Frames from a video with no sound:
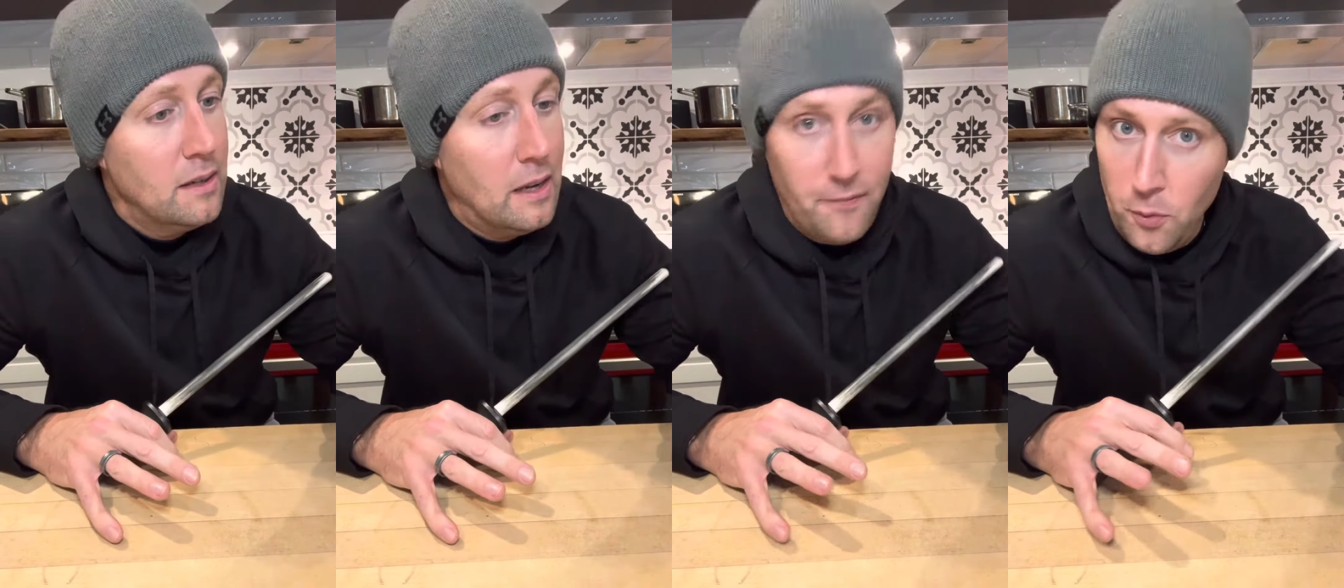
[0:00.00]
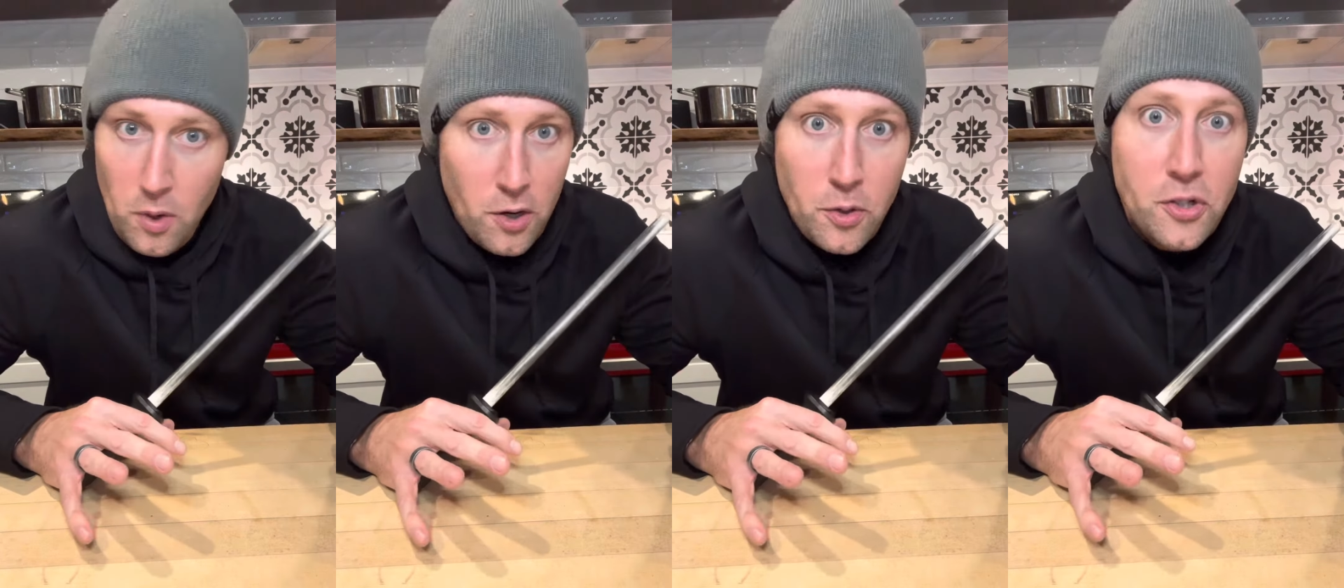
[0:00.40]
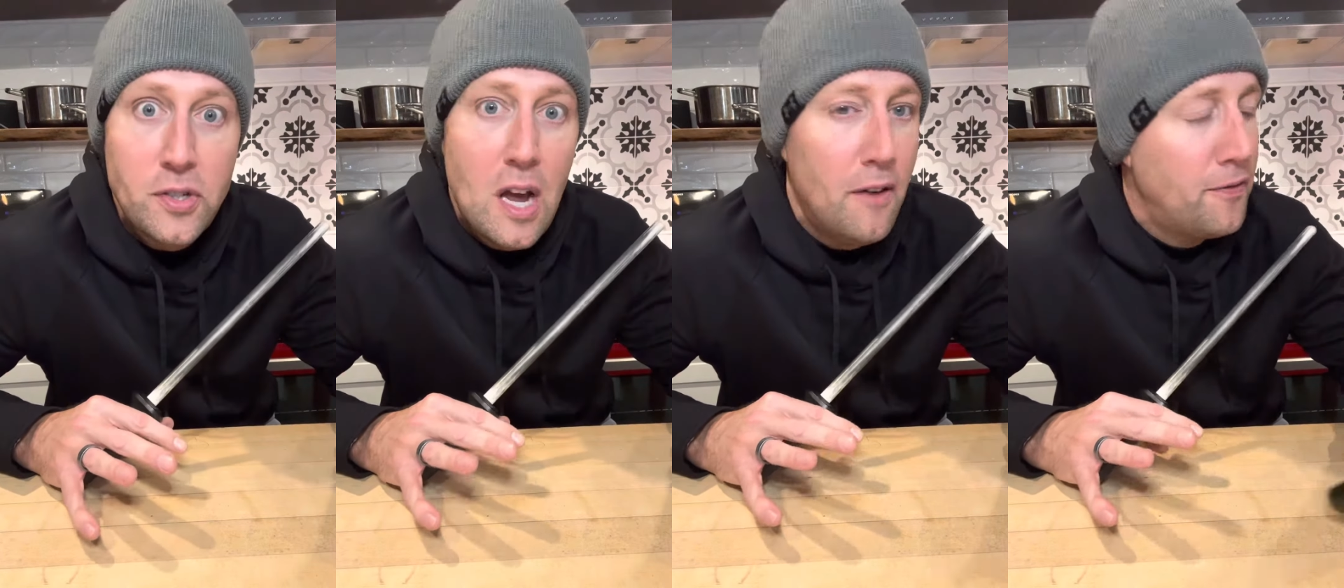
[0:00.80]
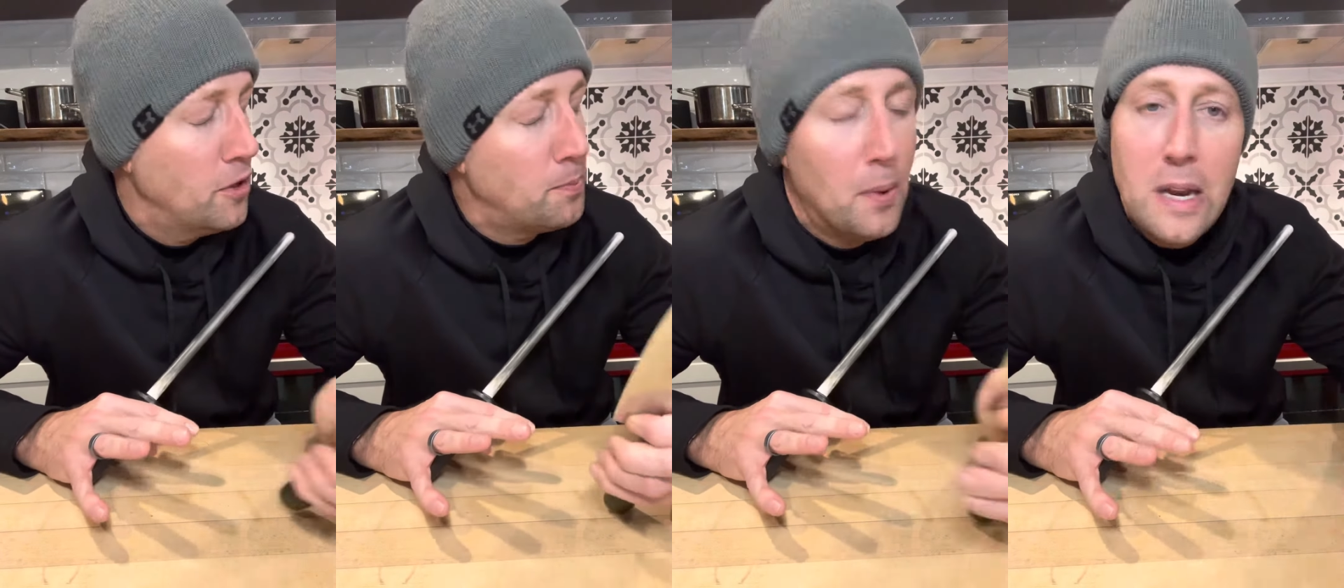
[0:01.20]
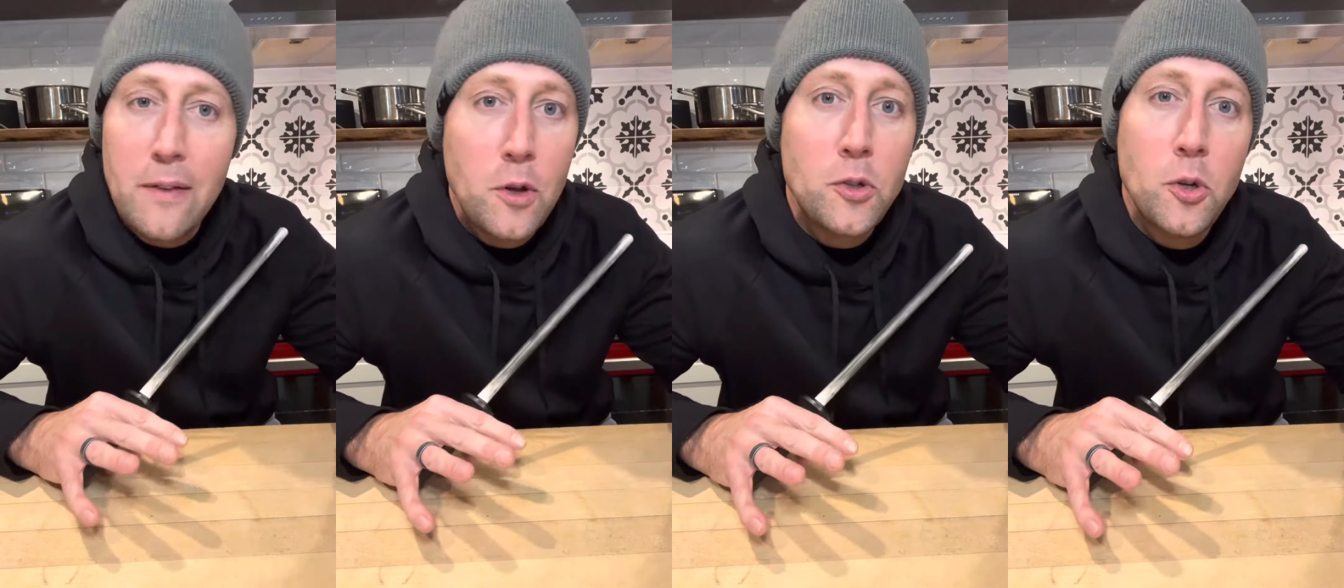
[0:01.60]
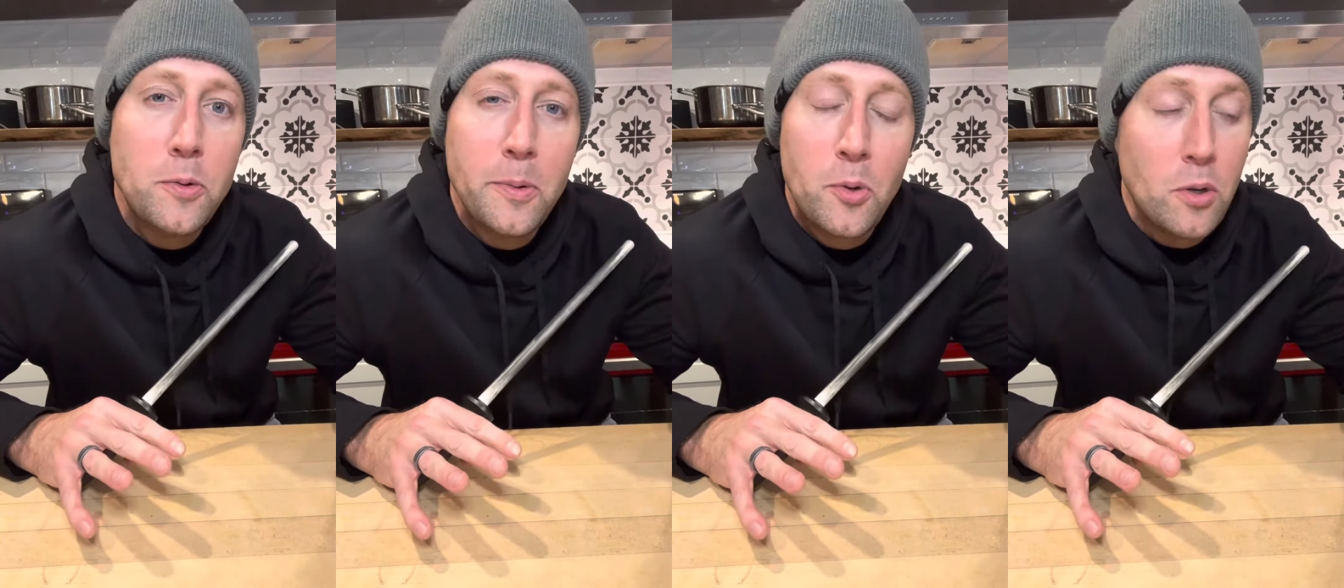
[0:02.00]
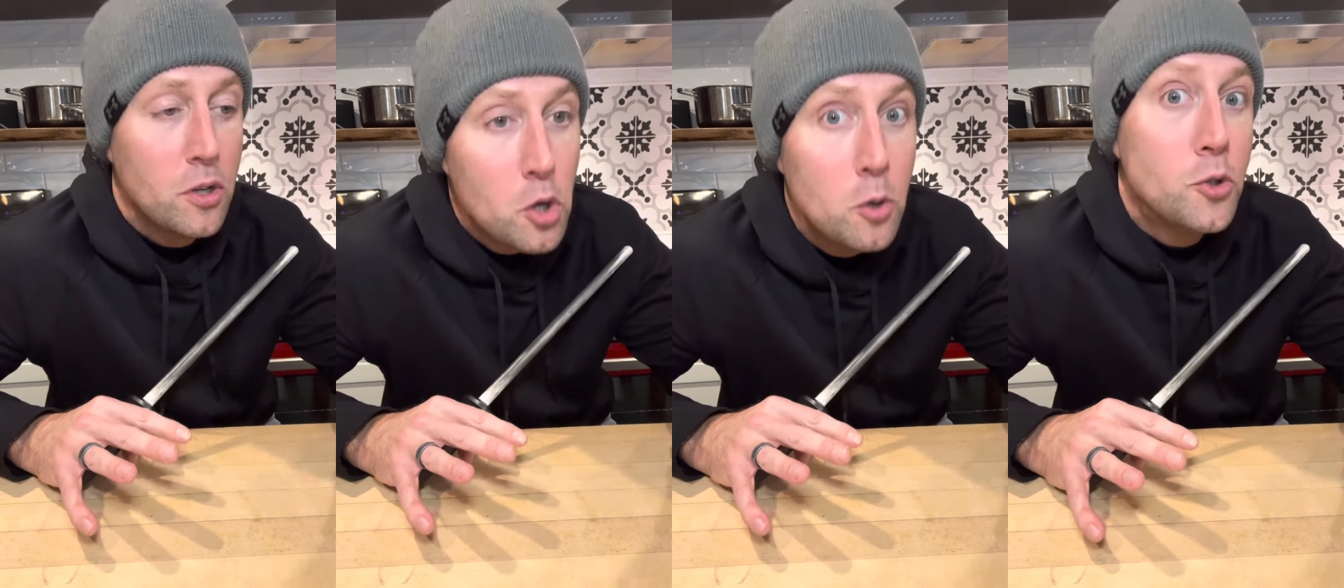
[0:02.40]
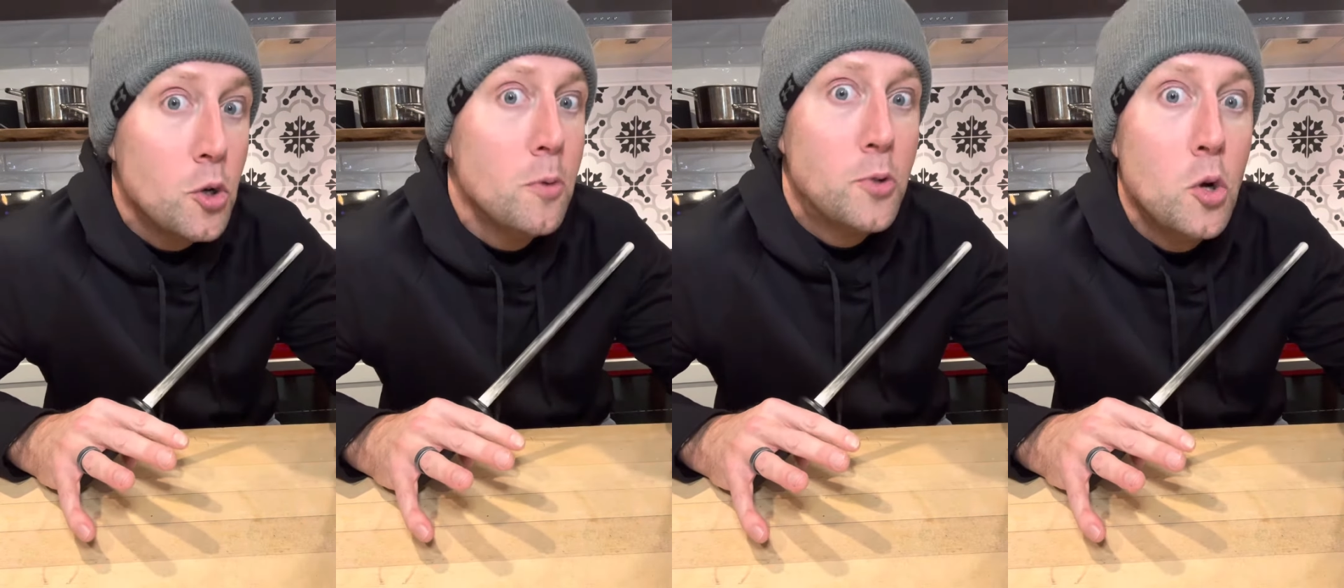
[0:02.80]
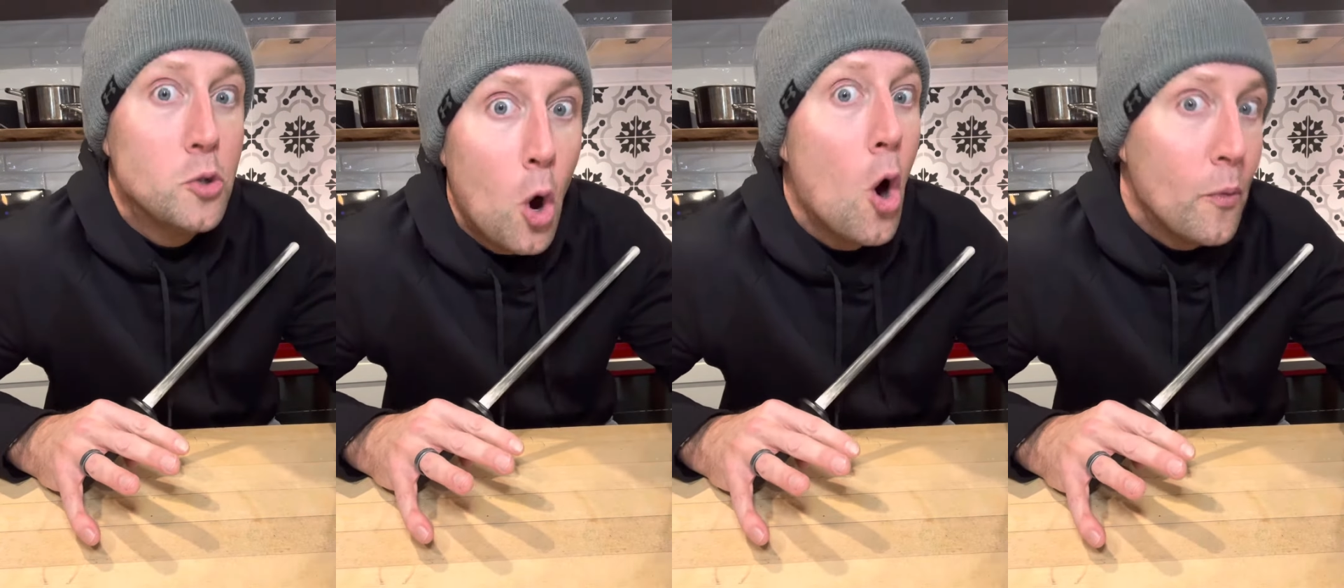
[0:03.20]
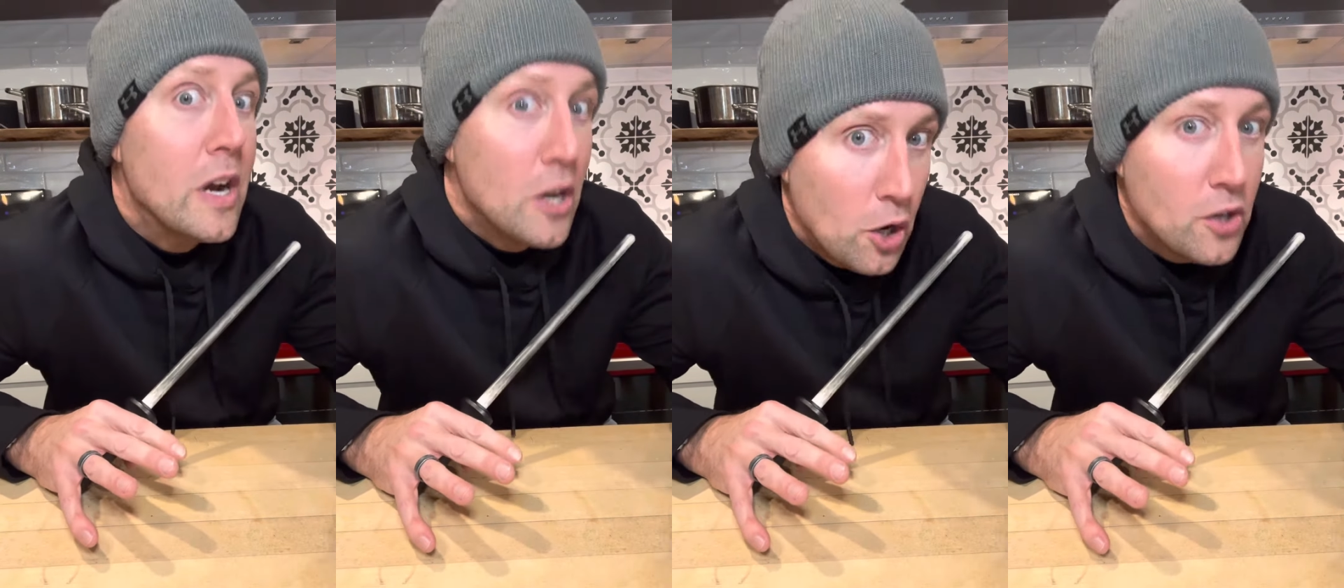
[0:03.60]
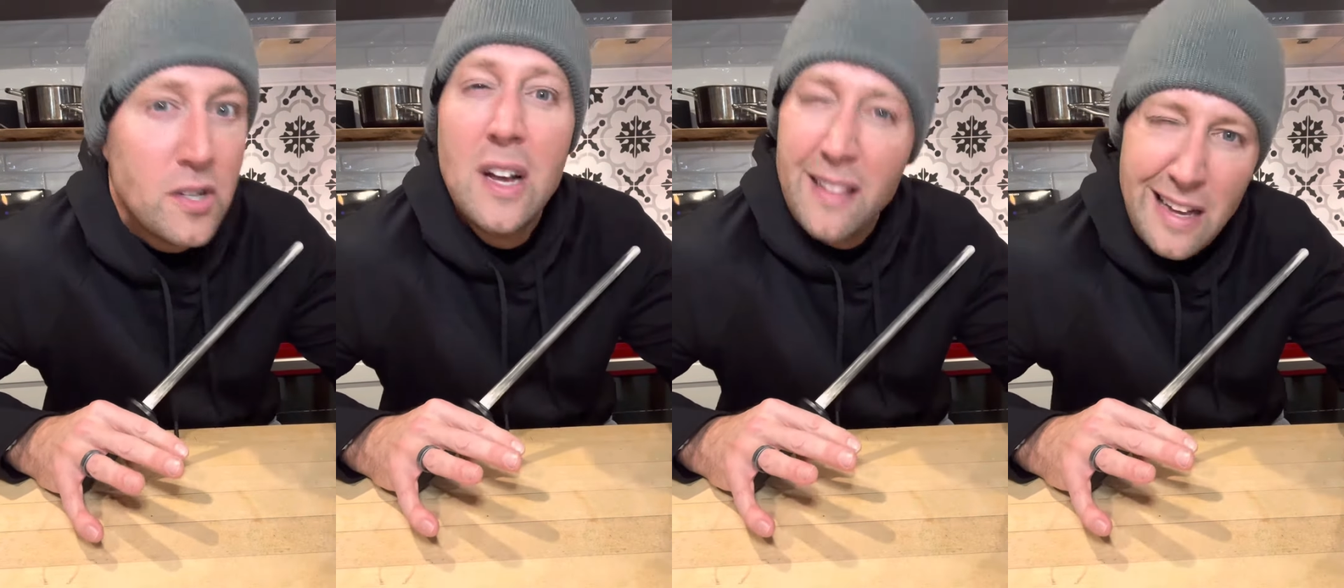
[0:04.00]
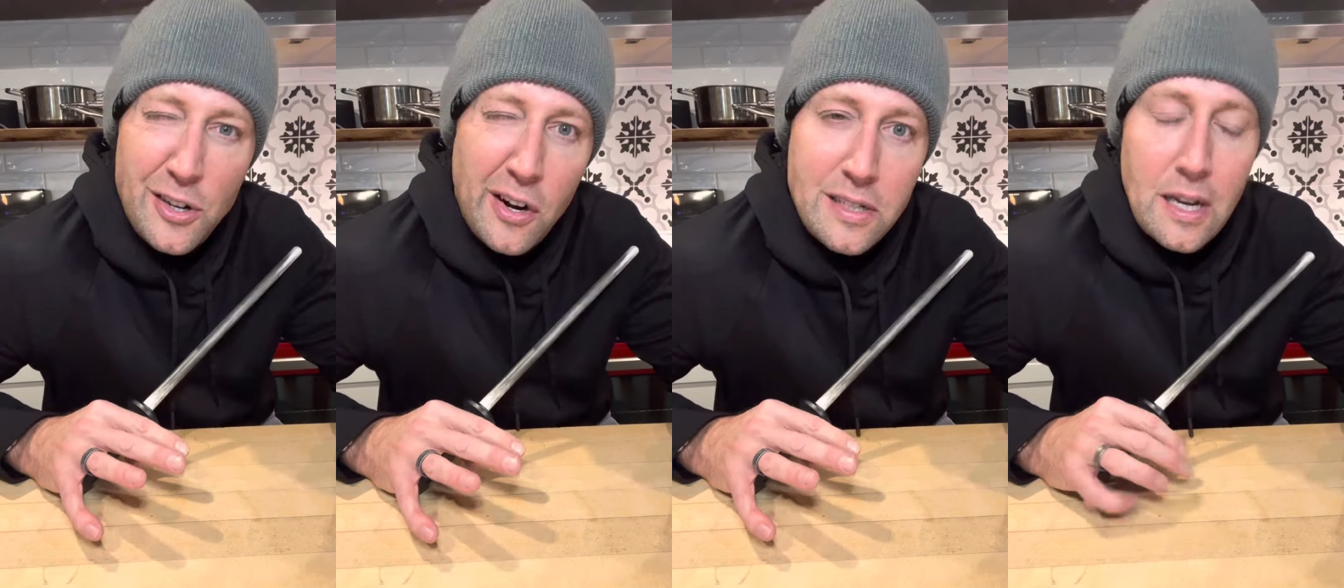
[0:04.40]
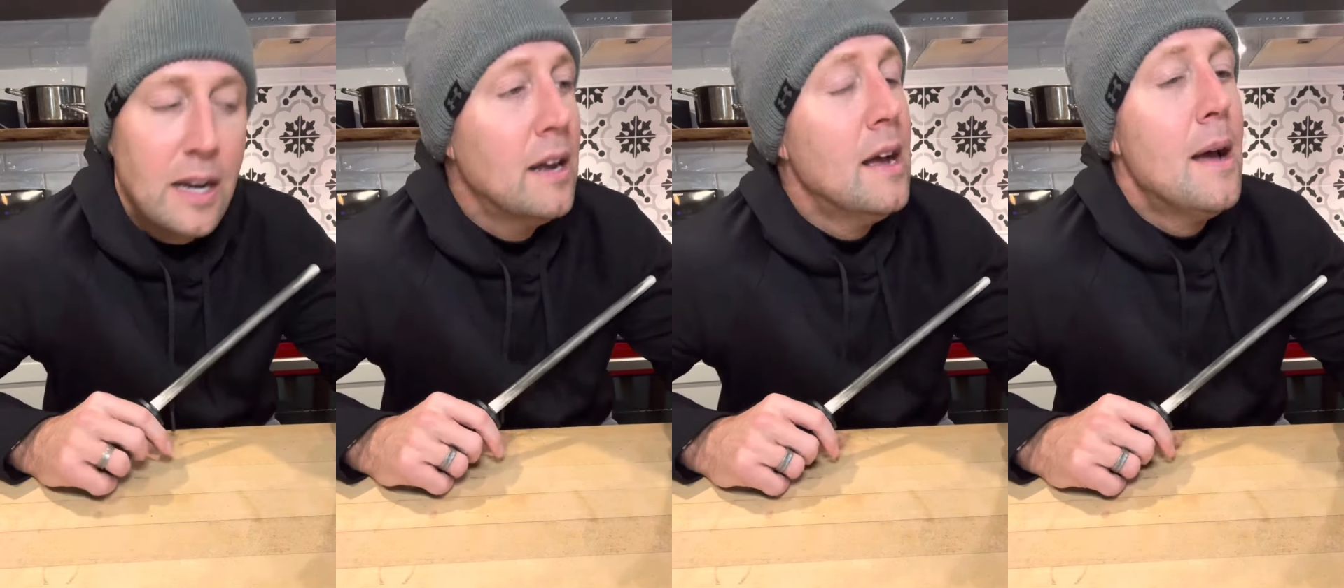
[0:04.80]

If you want to do it yourself, there's plenty of YouTube tutorials. That's hard to say.